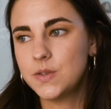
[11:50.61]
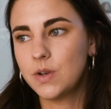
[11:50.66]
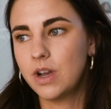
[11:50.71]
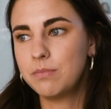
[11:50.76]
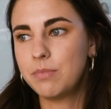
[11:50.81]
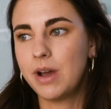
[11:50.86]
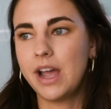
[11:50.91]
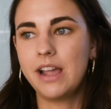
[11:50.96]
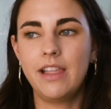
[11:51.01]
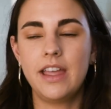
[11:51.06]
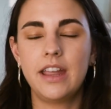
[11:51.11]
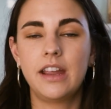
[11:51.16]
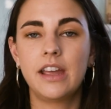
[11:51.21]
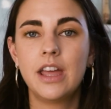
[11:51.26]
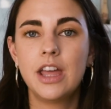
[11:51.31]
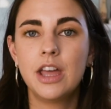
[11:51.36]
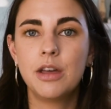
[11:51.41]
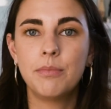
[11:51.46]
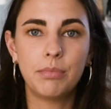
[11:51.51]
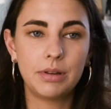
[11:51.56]
So I'd buy like
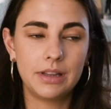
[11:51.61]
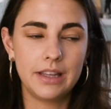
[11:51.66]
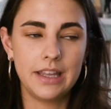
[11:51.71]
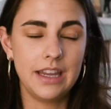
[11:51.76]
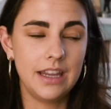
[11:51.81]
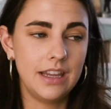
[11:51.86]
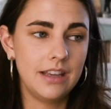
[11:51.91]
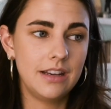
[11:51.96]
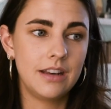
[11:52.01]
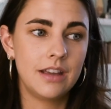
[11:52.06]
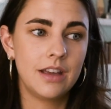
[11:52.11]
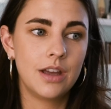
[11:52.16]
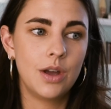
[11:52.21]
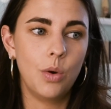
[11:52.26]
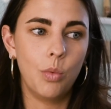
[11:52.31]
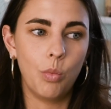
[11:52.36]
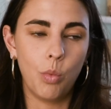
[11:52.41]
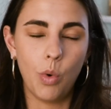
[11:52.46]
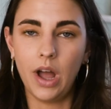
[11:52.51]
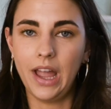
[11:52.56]
plain
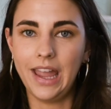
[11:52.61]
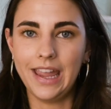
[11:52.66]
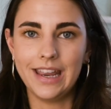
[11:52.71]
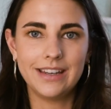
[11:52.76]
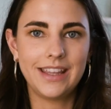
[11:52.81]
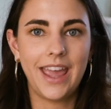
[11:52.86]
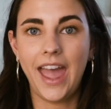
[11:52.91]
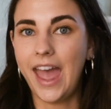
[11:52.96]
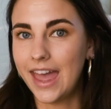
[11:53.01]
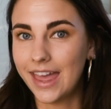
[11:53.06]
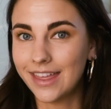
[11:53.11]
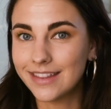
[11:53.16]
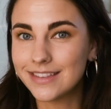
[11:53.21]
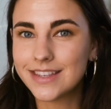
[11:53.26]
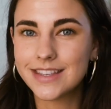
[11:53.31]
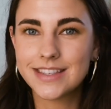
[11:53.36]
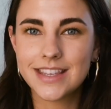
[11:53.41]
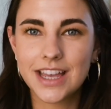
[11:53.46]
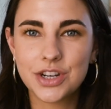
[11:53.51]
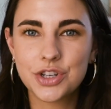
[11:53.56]
white
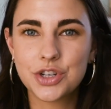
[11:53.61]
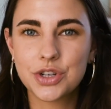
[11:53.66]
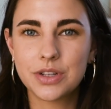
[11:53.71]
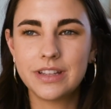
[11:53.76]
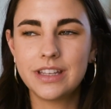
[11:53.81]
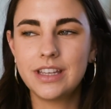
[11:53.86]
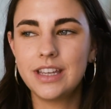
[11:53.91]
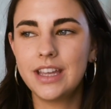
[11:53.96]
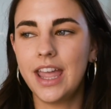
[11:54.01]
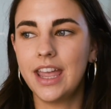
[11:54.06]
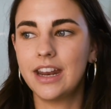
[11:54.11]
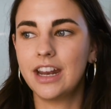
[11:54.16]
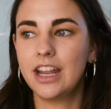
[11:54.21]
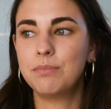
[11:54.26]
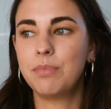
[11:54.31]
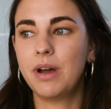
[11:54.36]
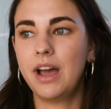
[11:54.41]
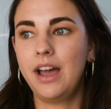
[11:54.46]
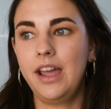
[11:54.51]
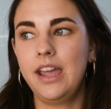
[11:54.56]
Keds essentially, and
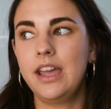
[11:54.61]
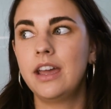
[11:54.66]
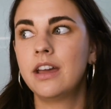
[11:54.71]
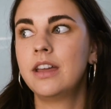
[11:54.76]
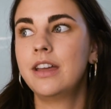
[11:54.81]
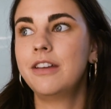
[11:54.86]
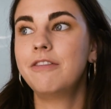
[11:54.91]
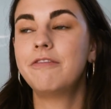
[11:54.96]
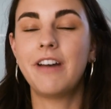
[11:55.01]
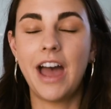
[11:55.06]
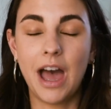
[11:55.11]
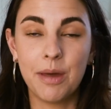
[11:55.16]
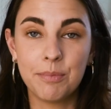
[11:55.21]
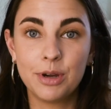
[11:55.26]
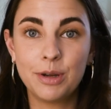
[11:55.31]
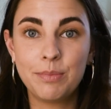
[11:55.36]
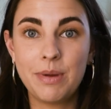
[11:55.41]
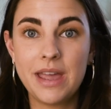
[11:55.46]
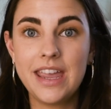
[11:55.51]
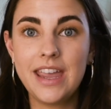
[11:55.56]
I'd buy
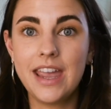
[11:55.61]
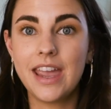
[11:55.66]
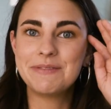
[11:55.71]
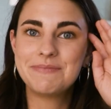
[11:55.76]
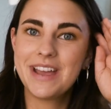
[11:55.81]
fabric paint.